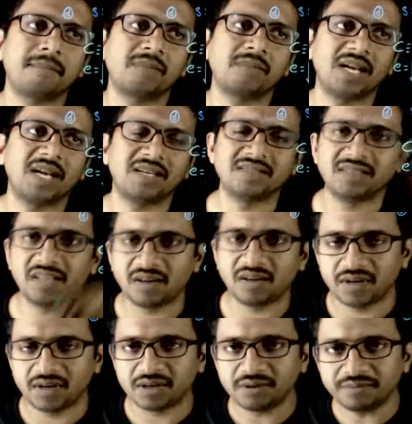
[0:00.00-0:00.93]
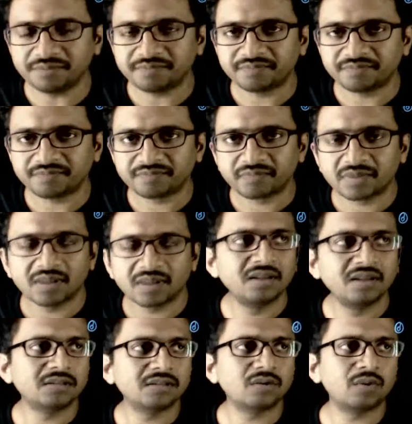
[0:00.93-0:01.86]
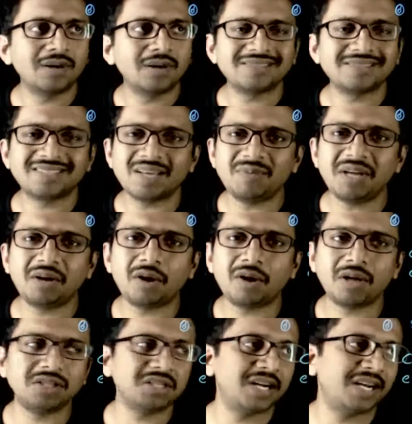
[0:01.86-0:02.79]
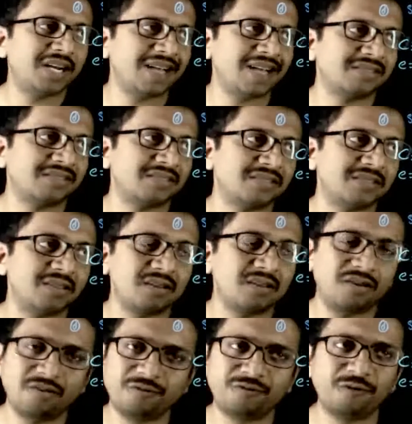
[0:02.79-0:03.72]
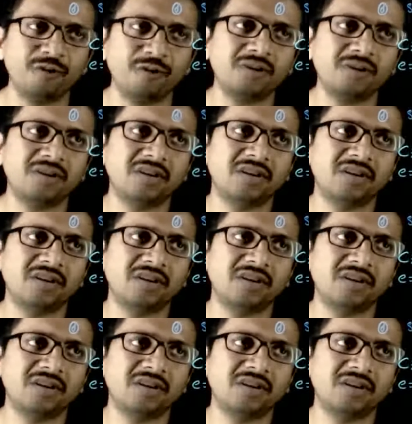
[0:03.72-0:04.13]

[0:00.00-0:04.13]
That is equal to, so what is semi-conjugate axis? four